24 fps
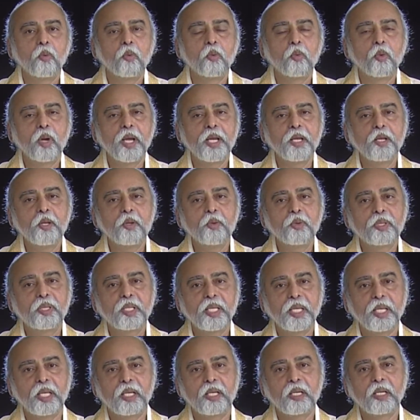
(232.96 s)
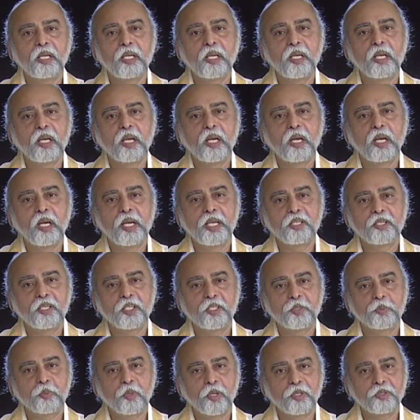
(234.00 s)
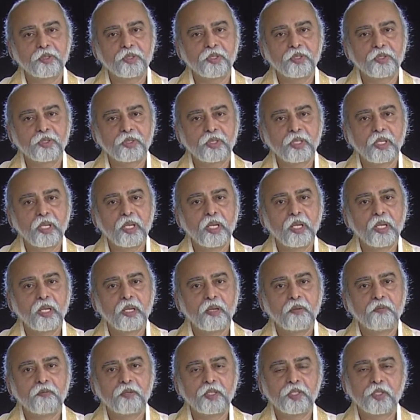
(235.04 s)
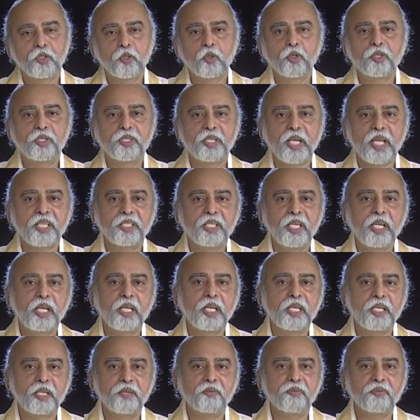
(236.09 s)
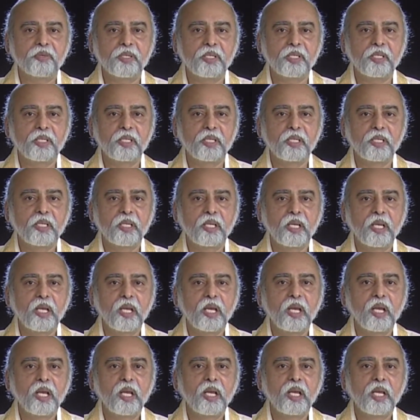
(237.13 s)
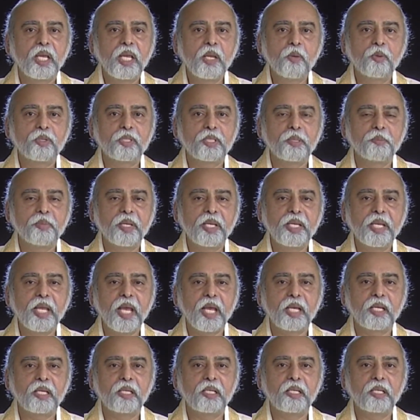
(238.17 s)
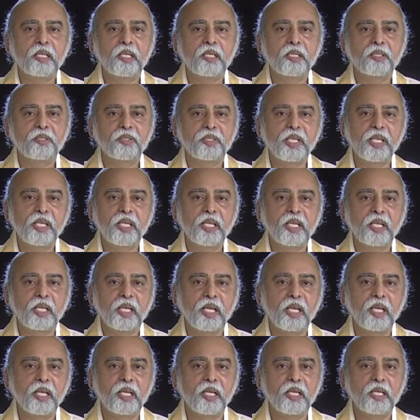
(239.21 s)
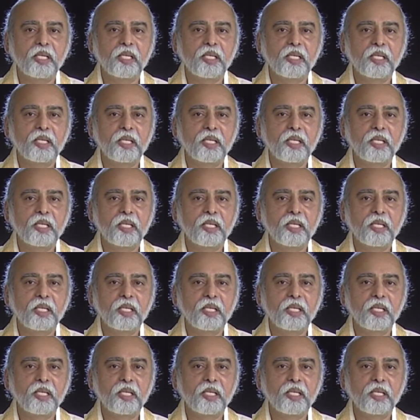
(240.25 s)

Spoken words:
Why do you think his responses were so drastically different? He was a maniacal serial killer,